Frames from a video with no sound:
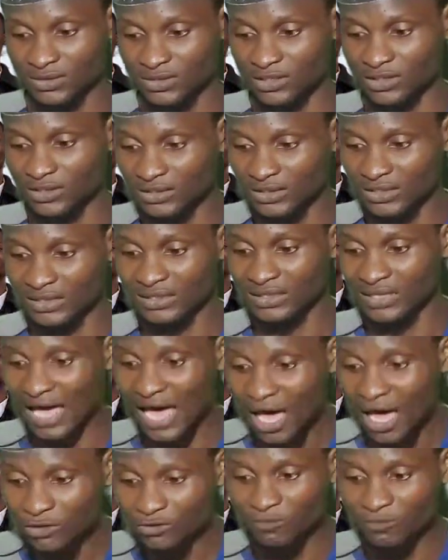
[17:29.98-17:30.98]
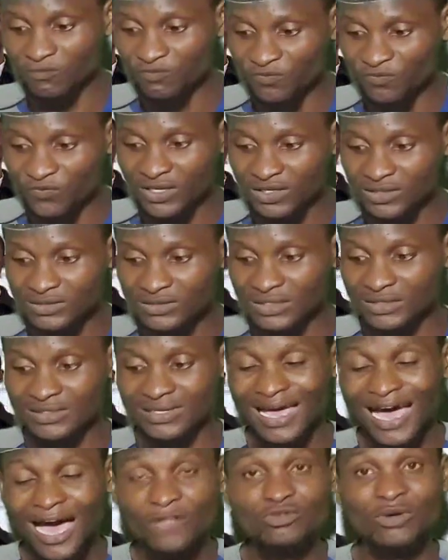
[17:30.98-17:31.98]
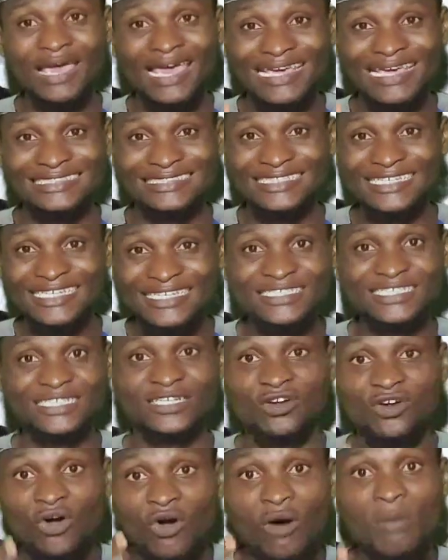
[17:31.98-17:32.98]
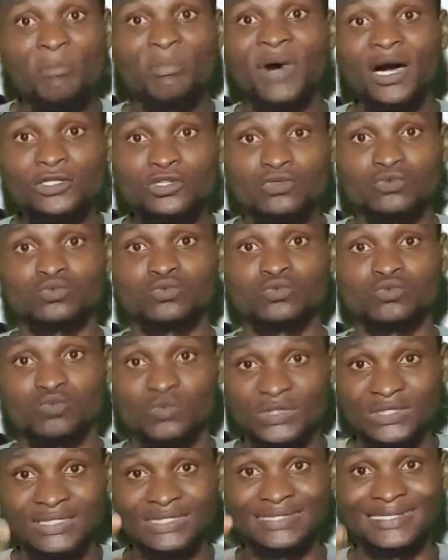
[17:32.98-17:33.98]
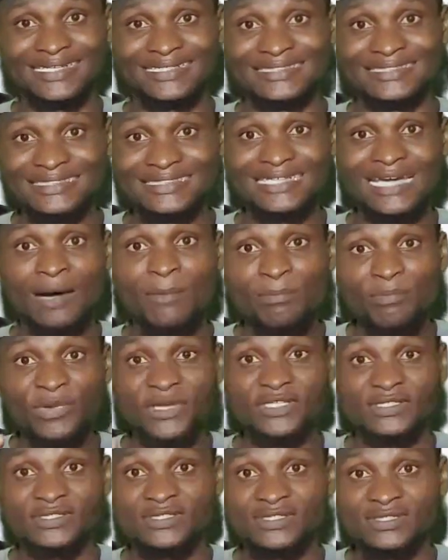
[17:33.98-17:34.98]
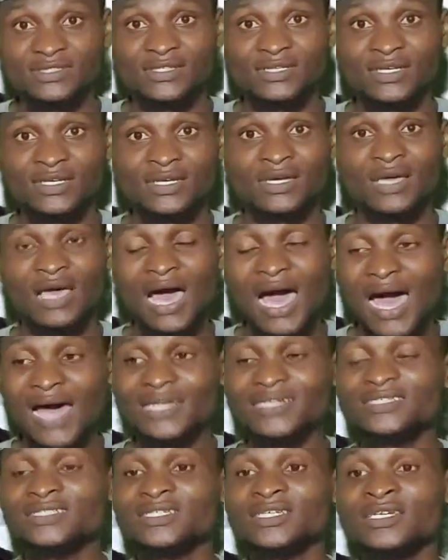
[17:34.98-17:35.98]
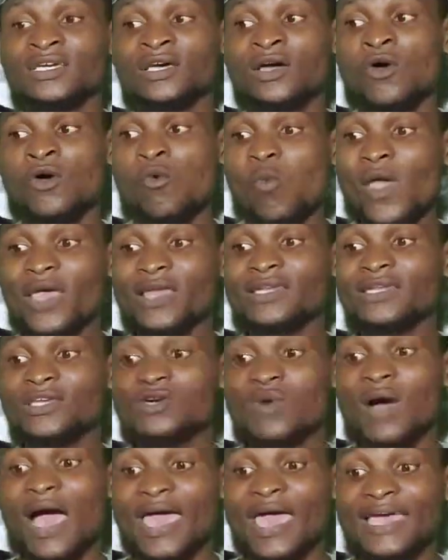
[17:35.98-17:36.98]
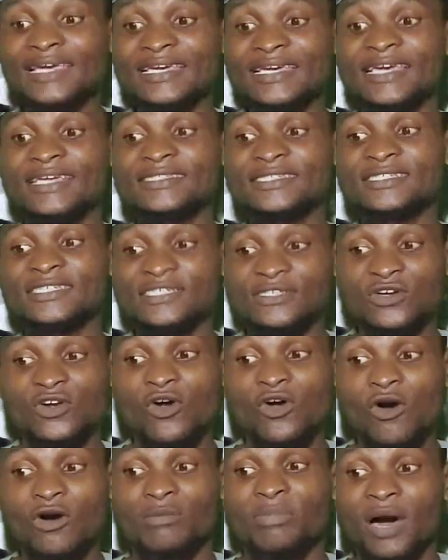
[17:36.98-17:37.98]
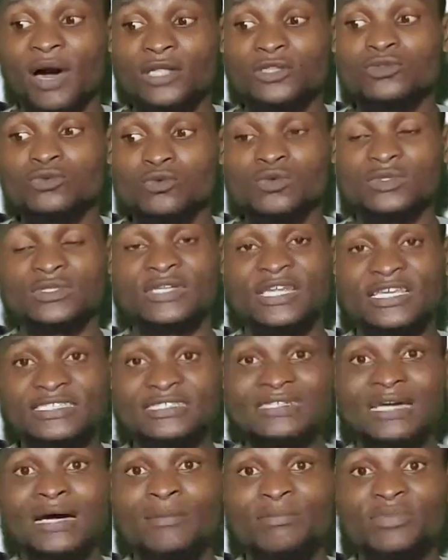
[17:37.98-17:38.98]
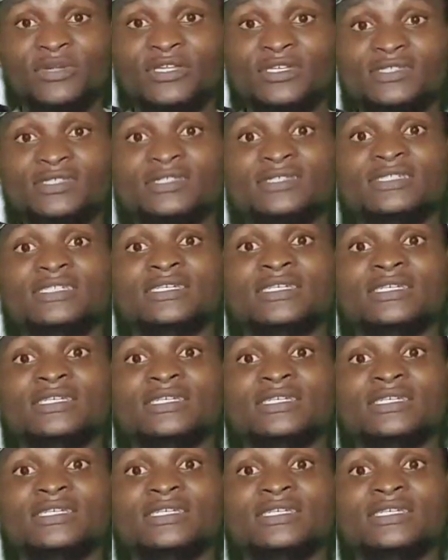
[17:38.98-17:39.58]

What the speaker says: They had to they had to engage in gun battle with the Nigerian police. And when they were engaging in gun battle with Nigerian police,